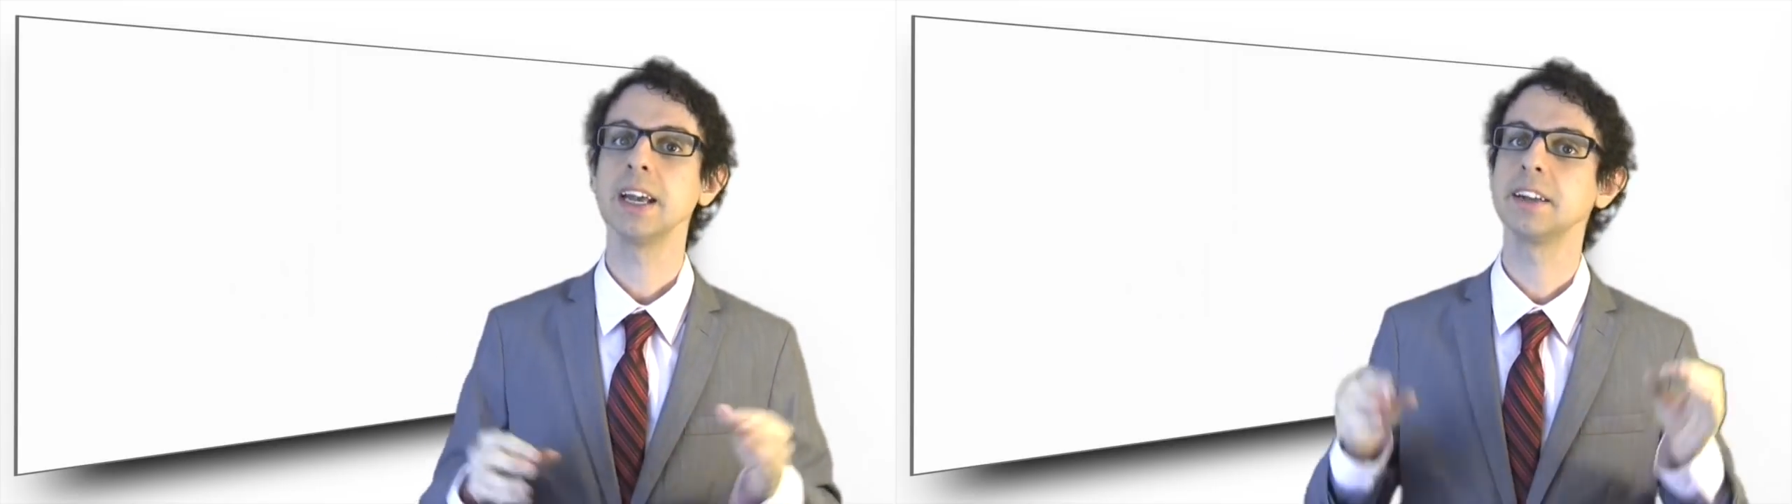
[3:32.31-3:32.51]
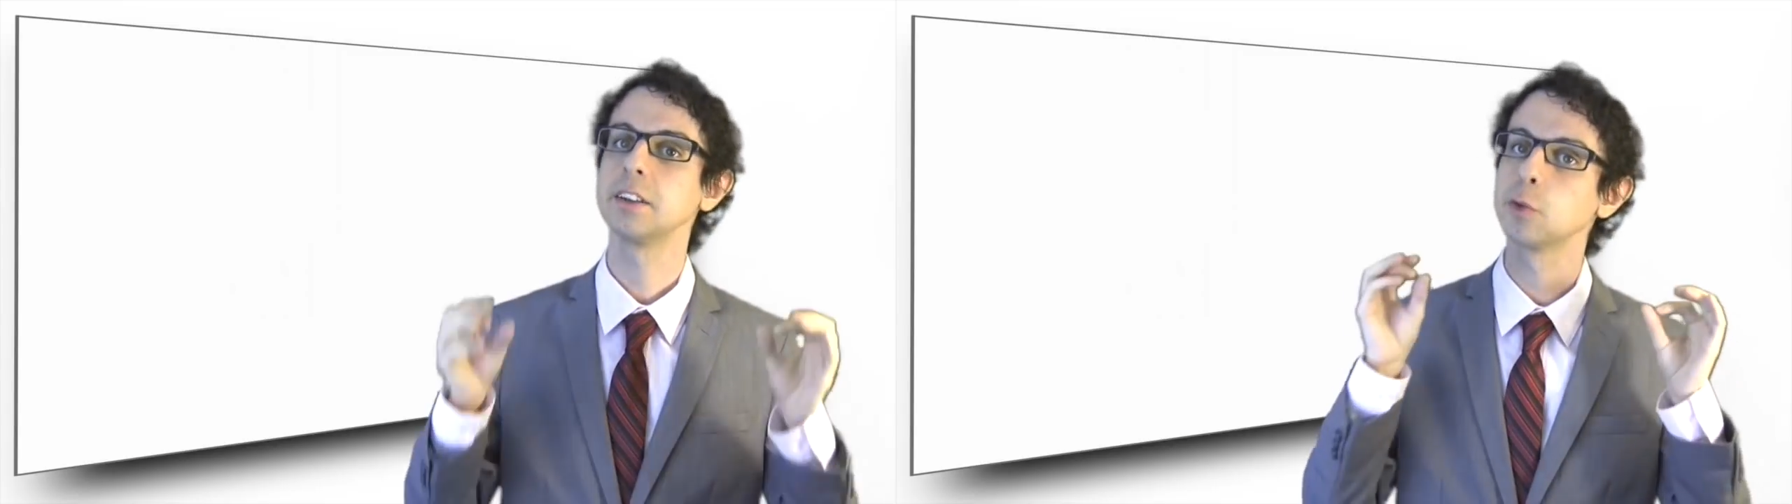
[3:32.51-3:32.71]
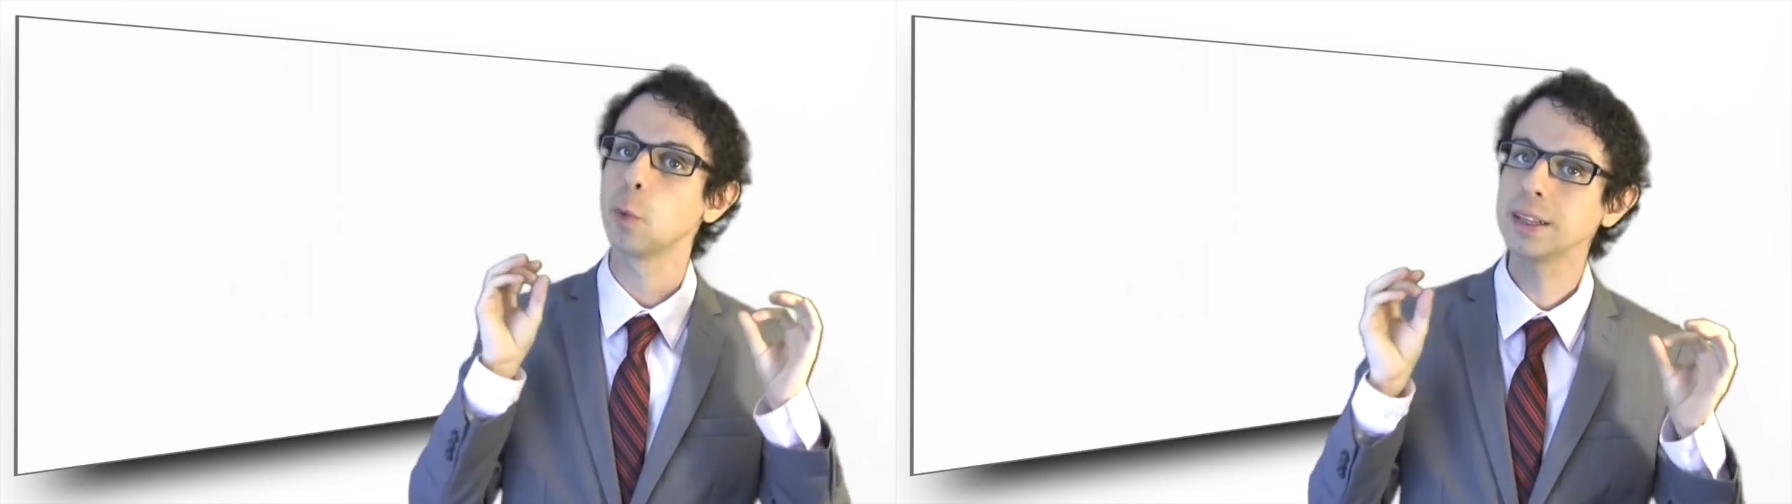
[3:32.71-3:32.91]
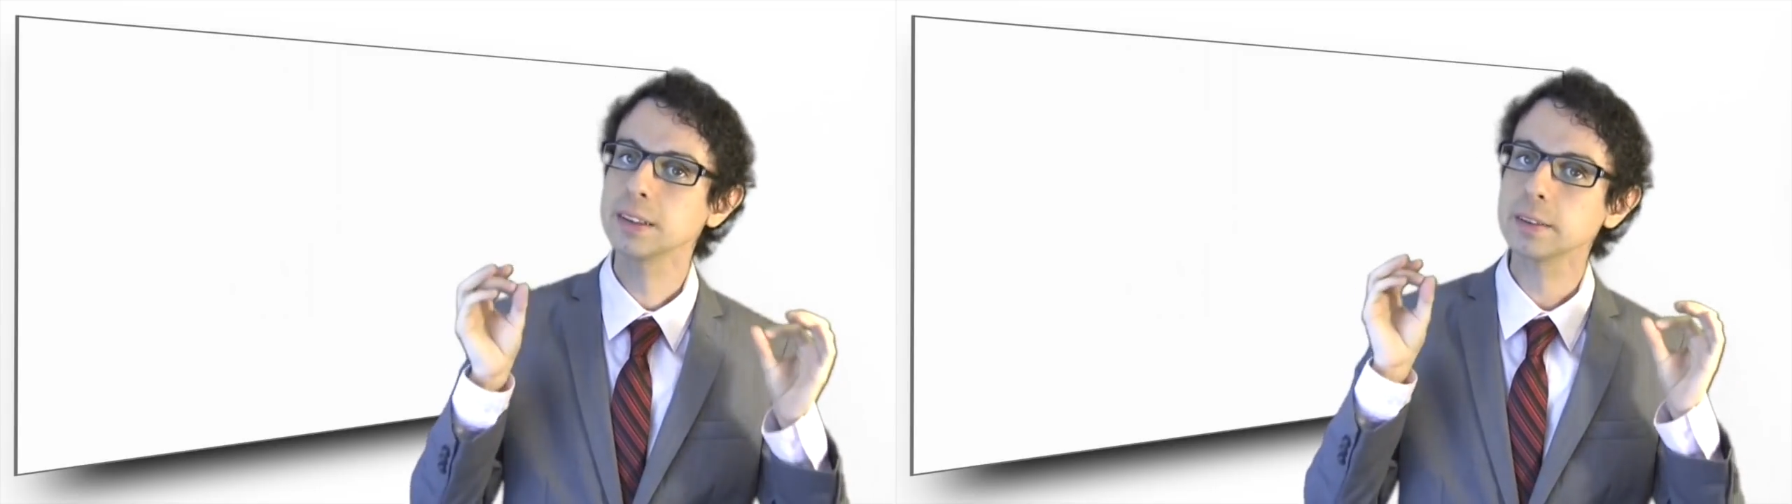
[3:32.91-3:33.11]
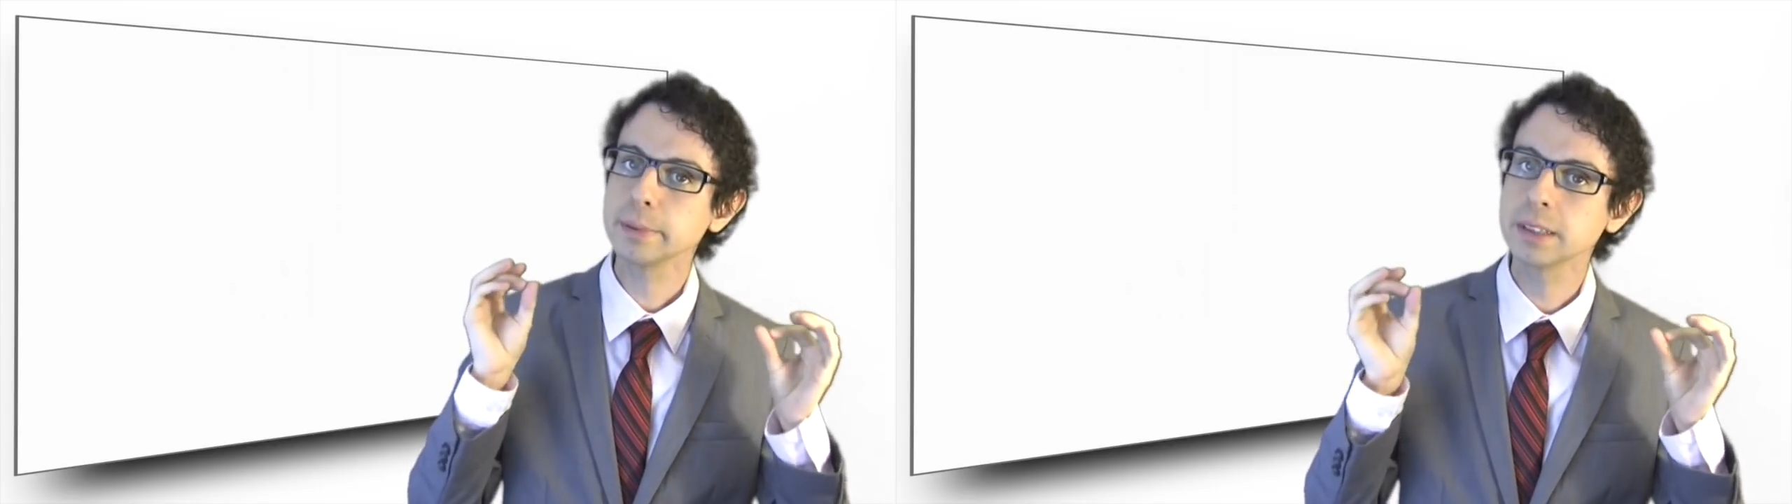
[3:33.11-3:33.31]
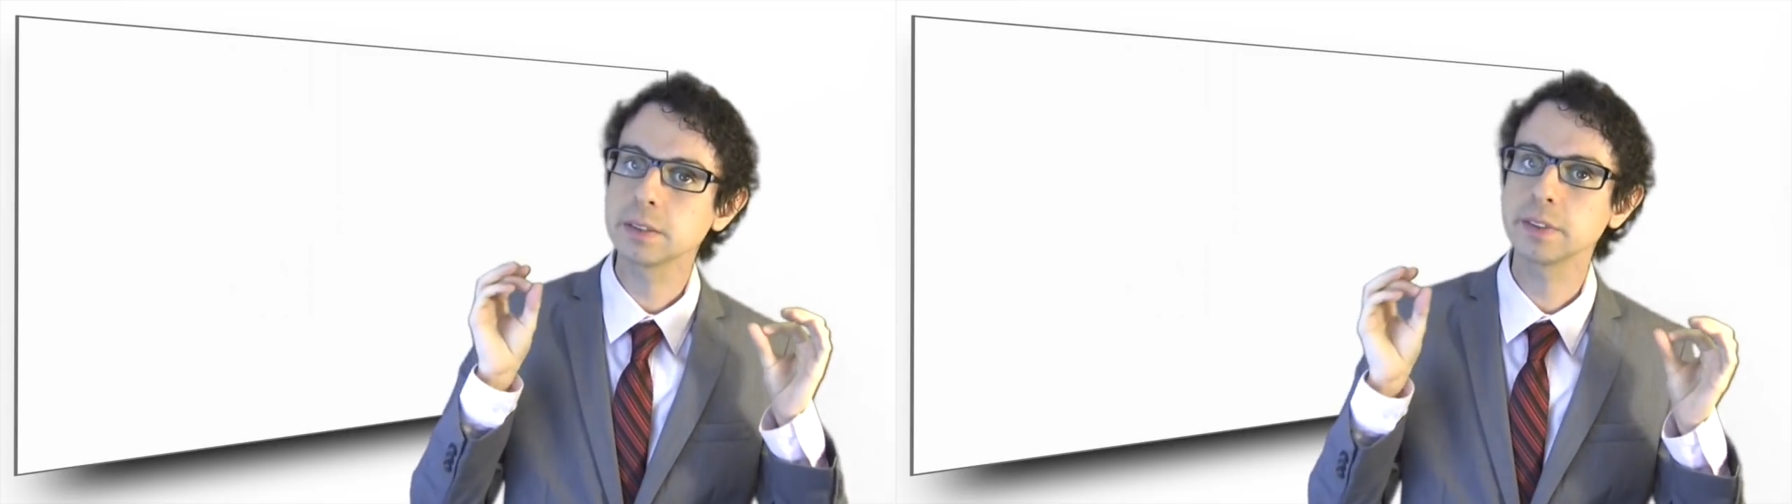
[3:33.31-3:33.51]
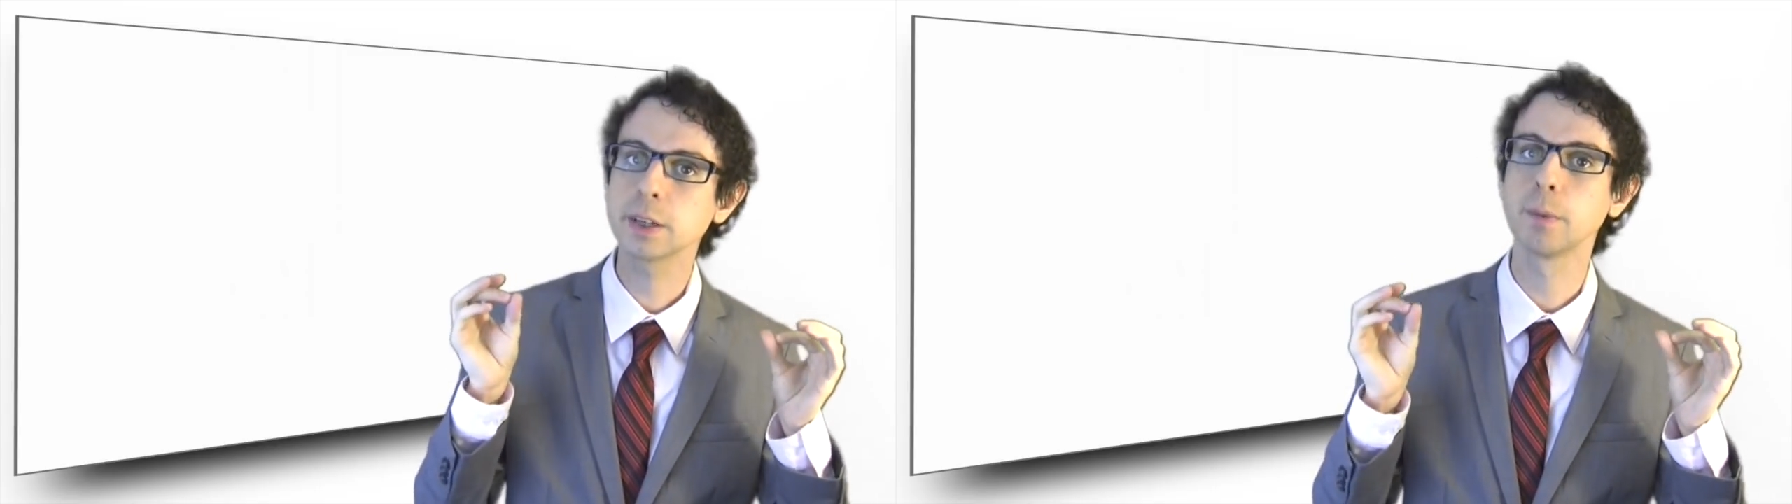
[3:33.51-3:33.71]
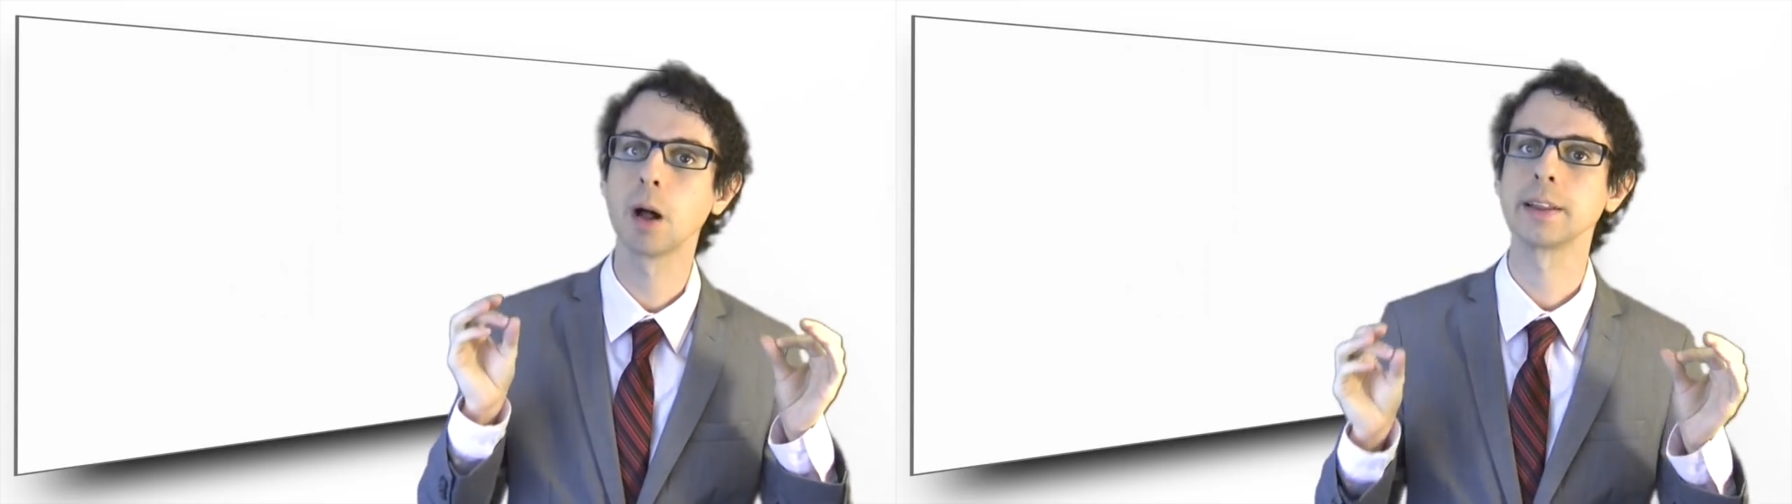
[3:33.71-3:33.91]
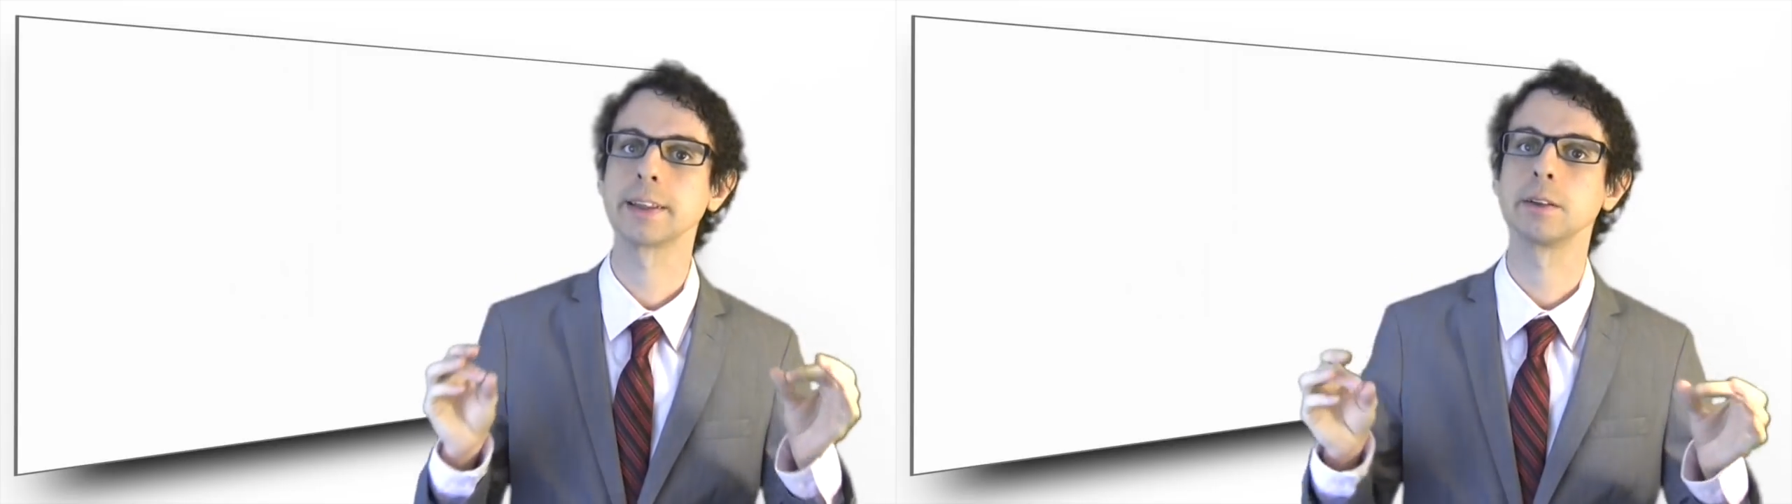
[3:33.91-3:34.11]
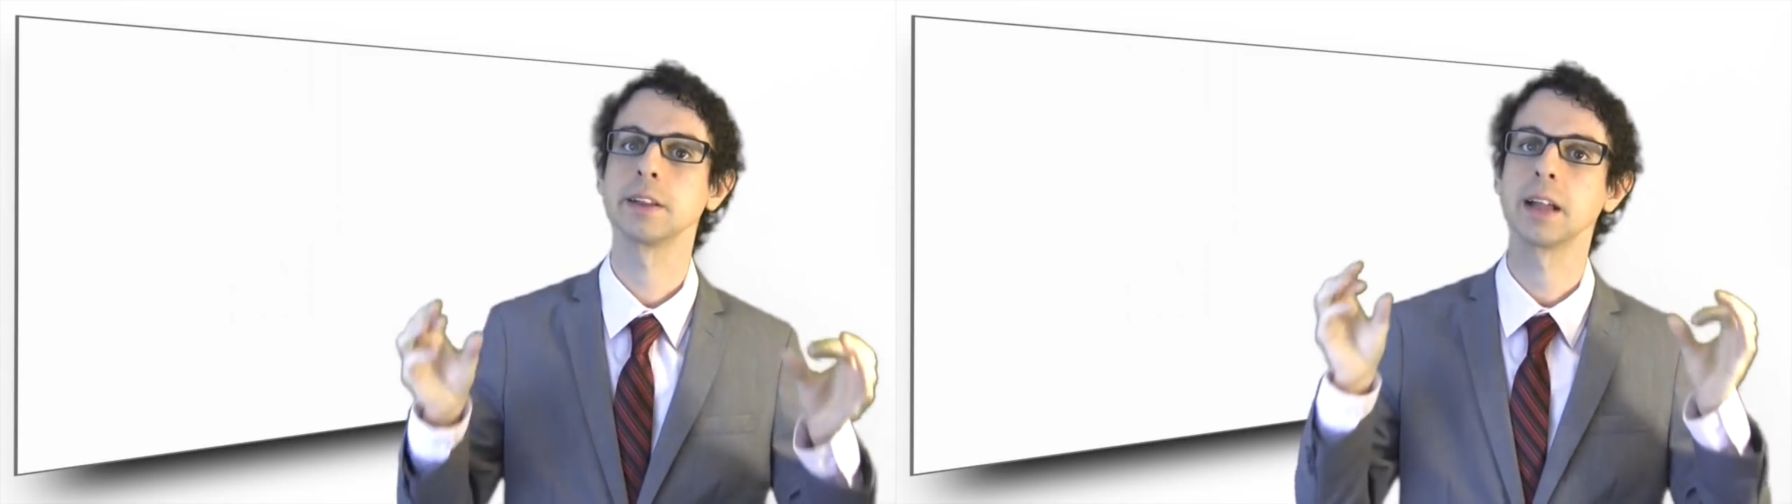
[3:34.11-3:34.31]
It is one specific
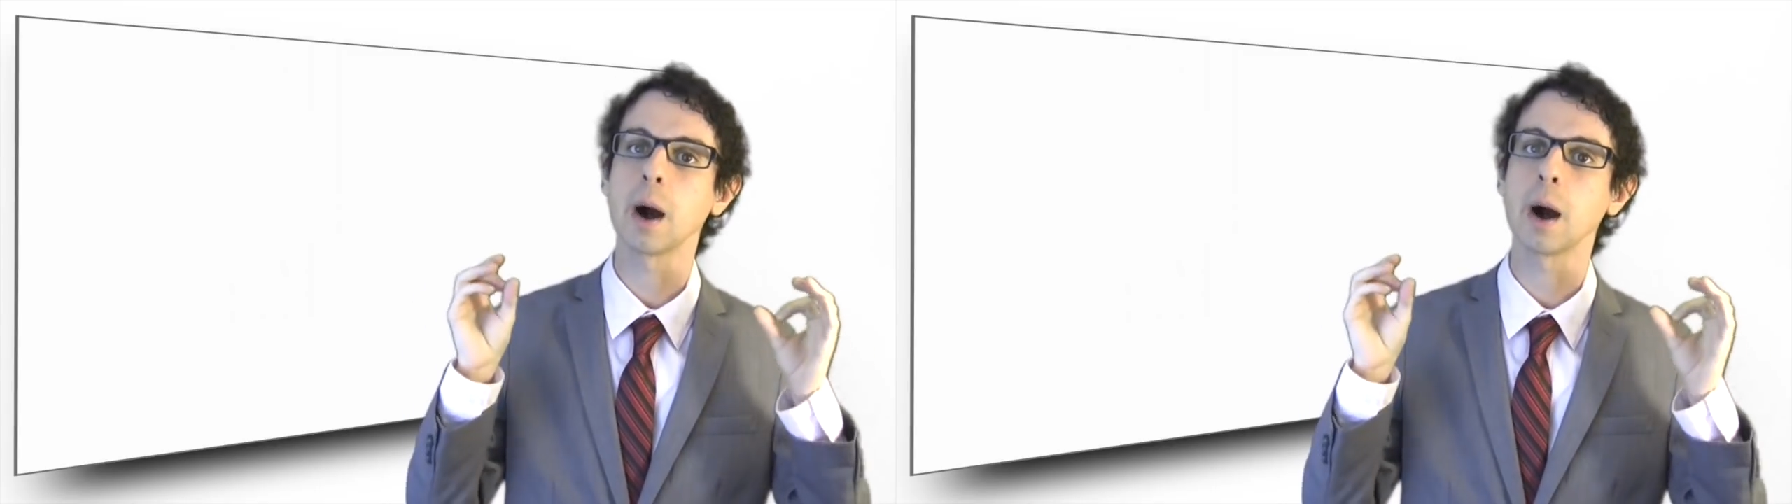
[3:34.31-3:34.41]
molecule that